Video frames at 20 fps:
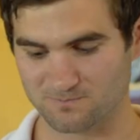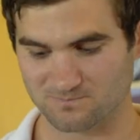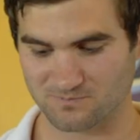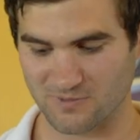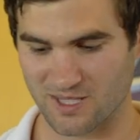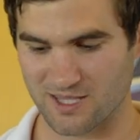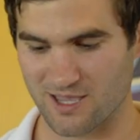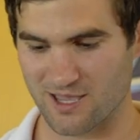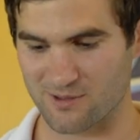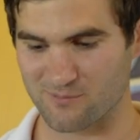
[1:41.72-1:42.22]

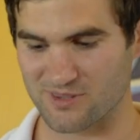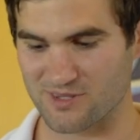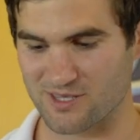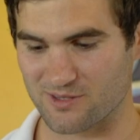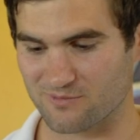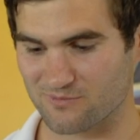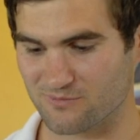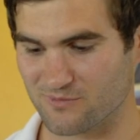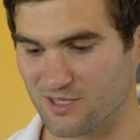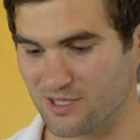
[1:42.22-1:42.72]
Road.
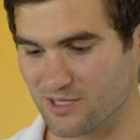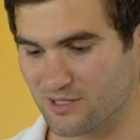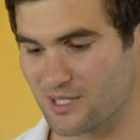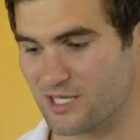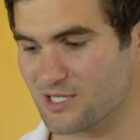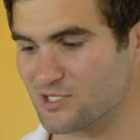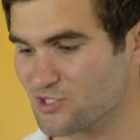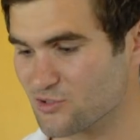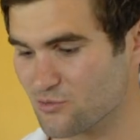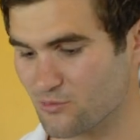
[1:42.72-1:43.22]

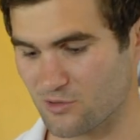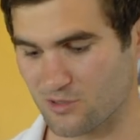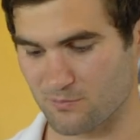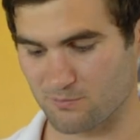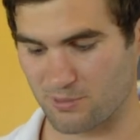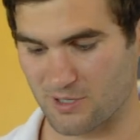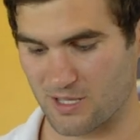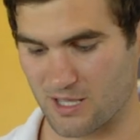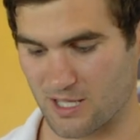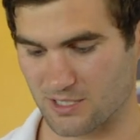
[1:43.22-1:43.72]
Uh, he used to
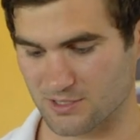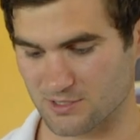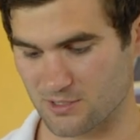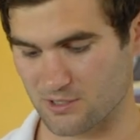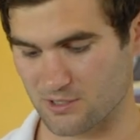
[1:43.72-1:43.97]
wheel out his